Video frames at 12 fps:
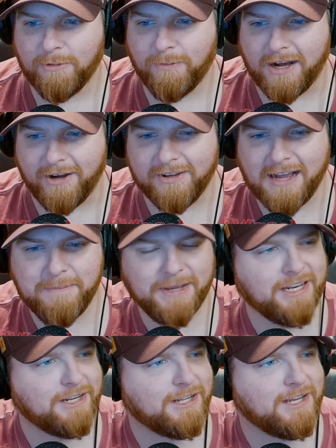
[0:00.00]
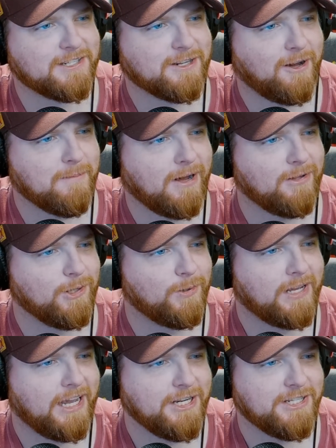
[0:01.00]
Well, I mean, it's all about
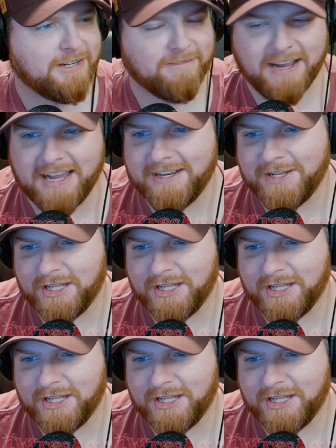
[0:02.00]
location, right?